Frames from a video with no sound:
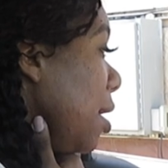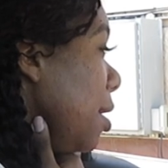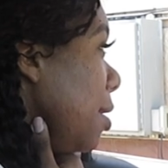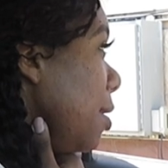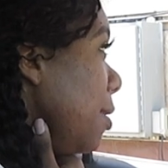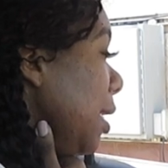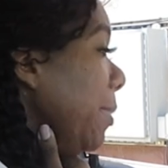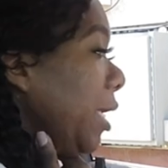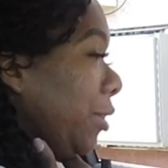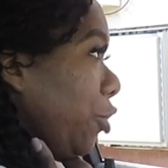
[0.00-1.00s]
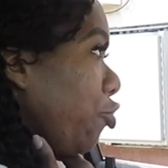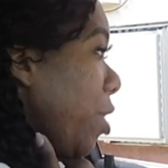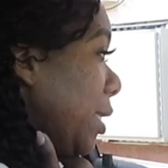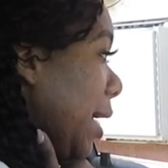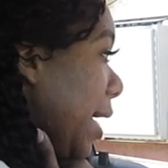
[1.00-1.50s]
Let me get the grande.